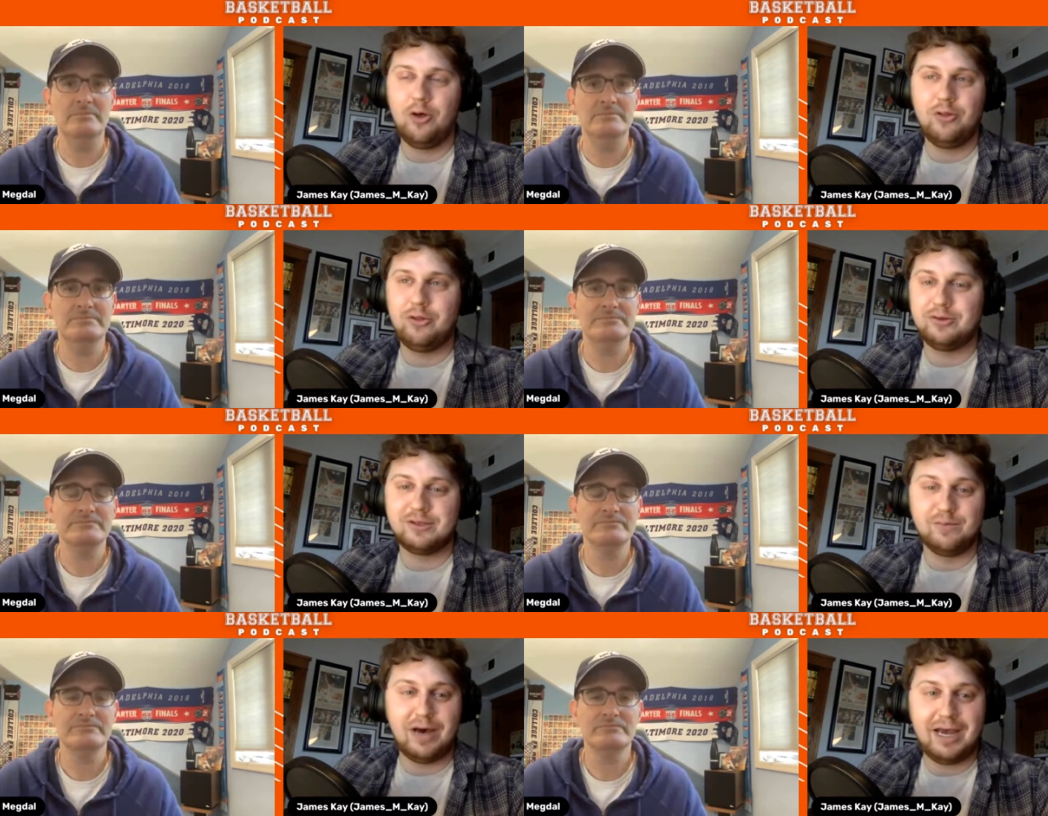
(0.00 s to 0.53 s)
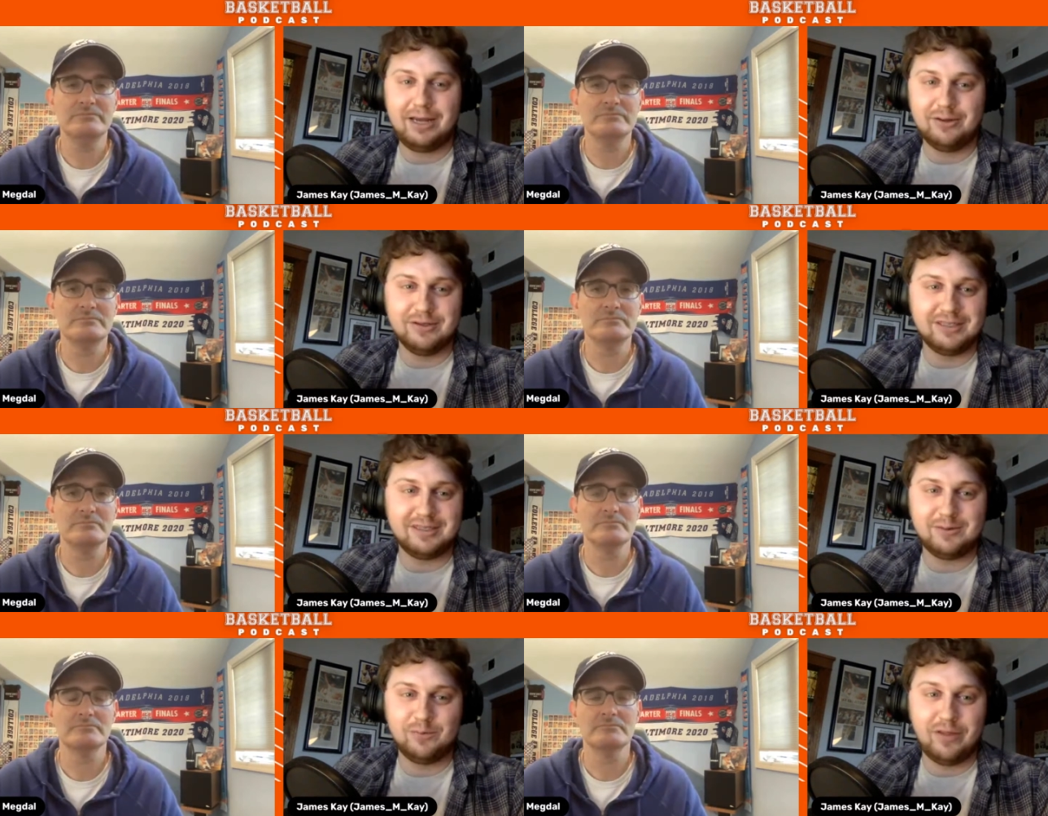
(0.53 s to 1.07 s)
Speaker 1: all those
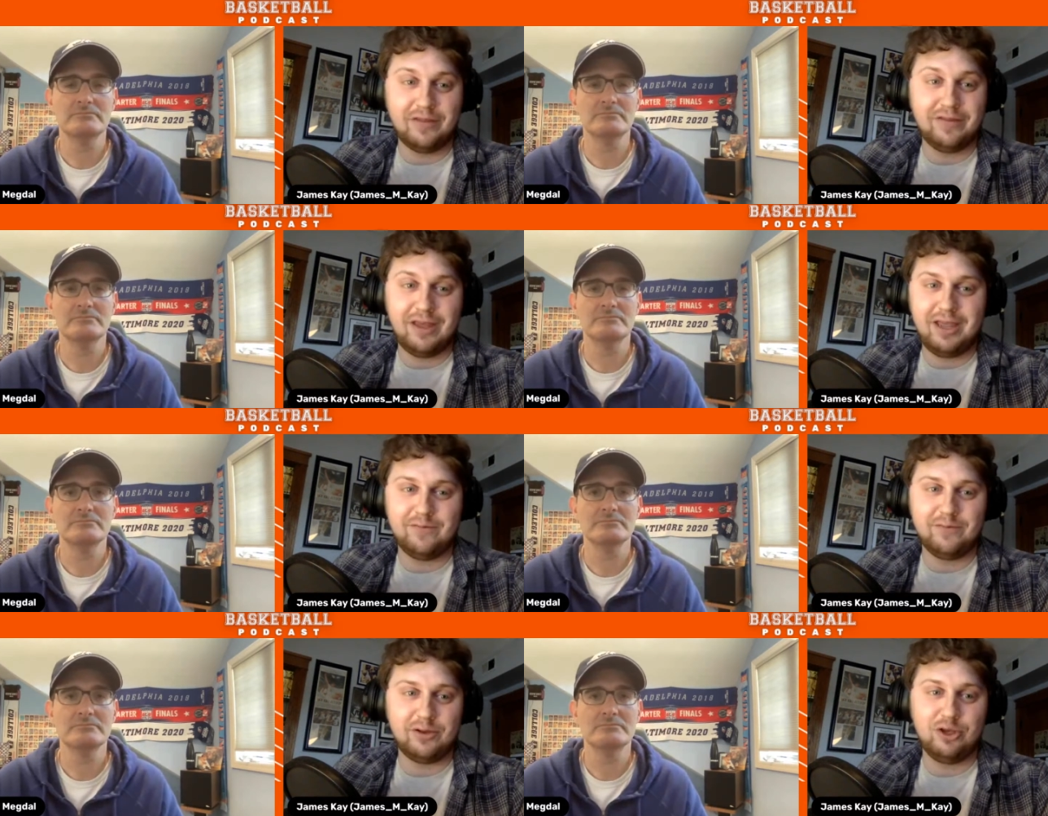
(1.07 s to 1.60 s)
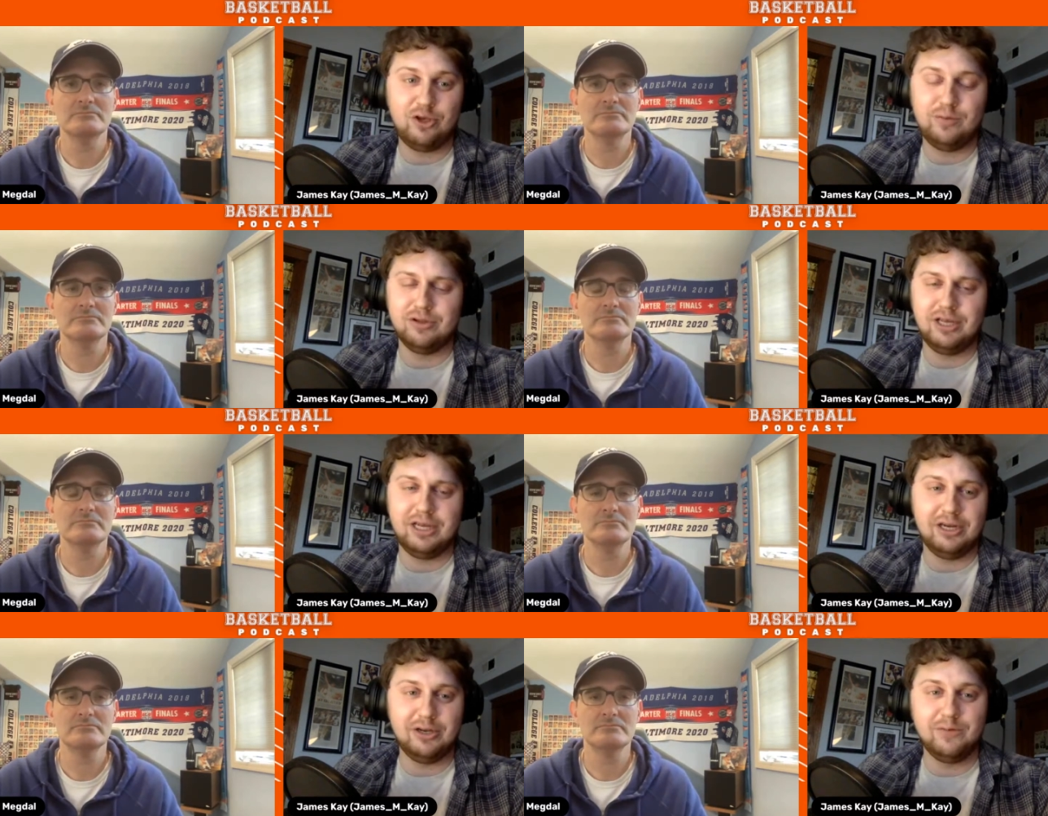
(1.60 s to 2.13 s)
miles that they've
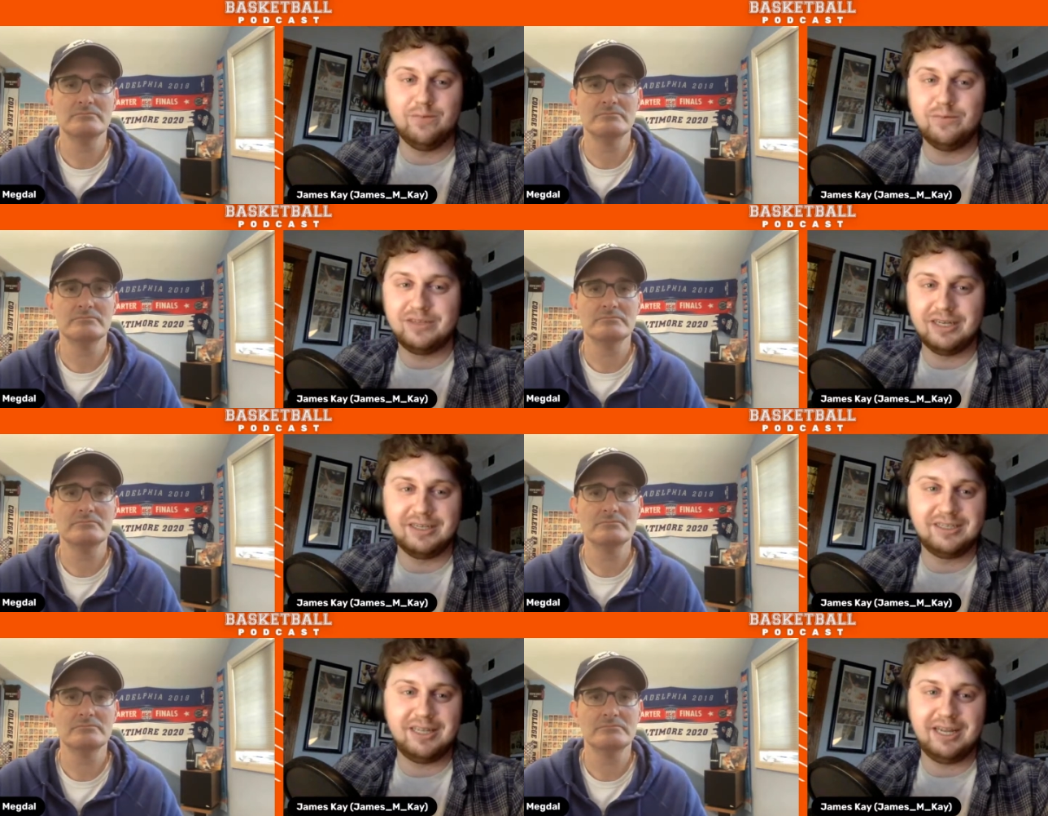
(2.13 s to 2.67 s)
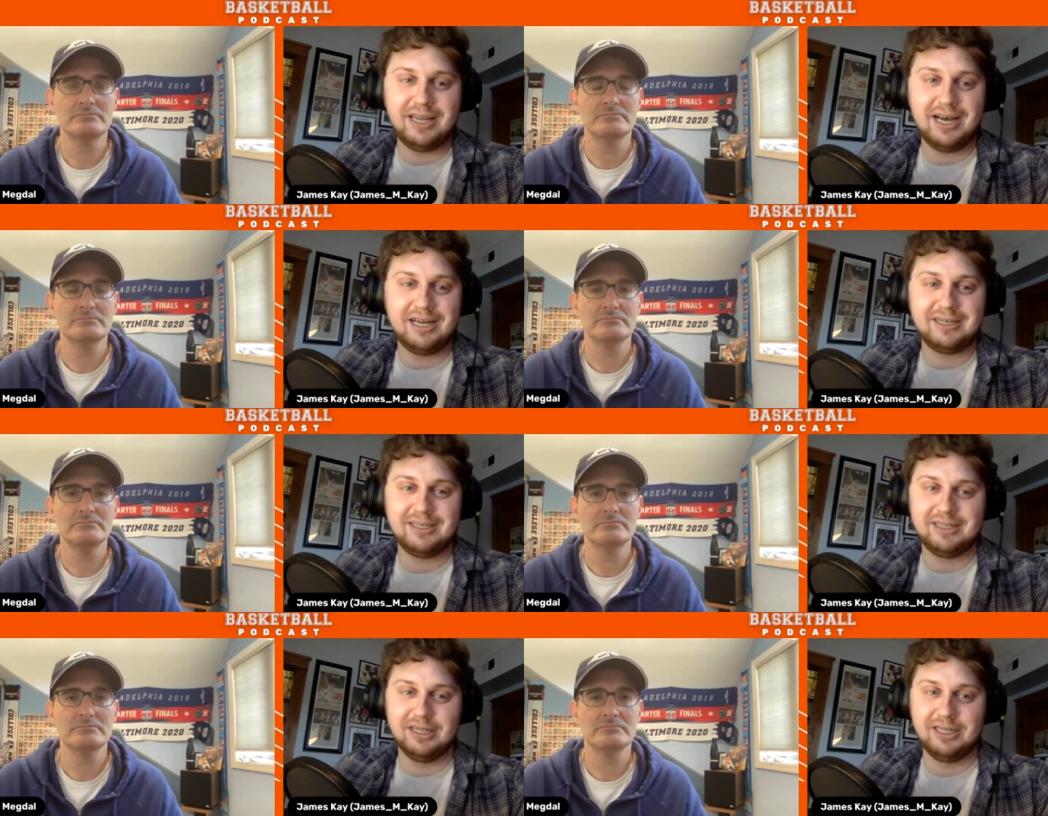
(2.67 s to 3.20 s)
accumulated since they
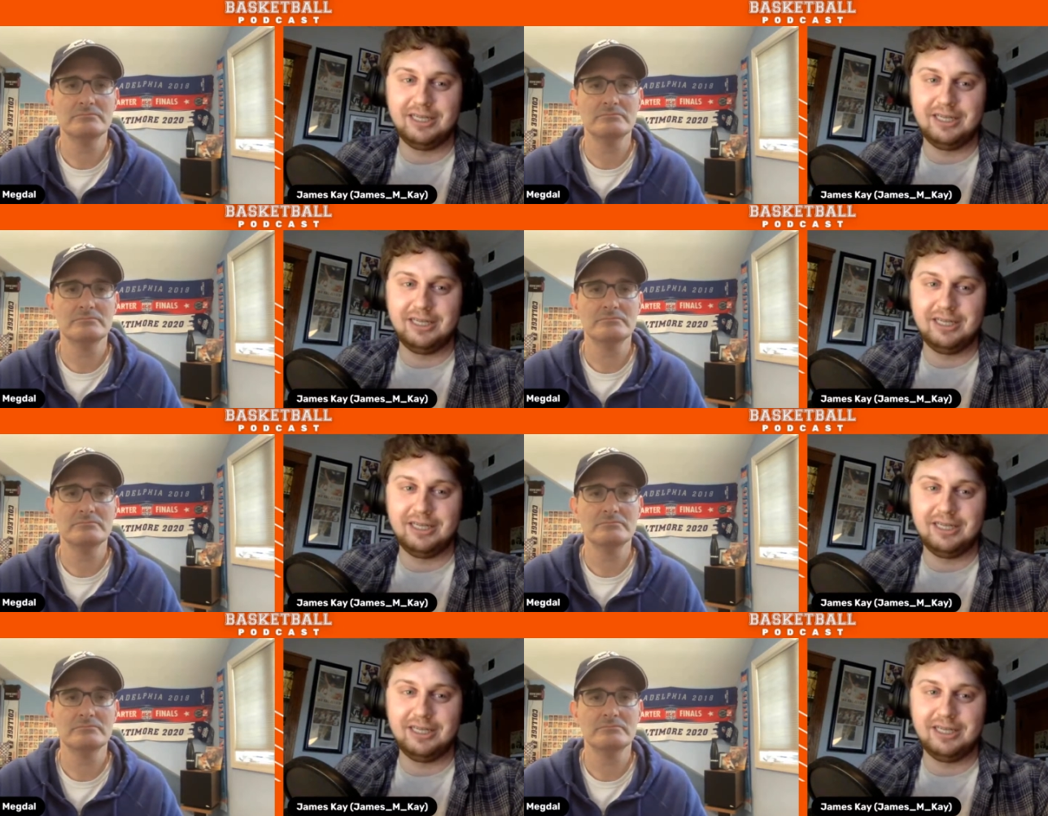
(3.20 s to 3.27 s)
got to the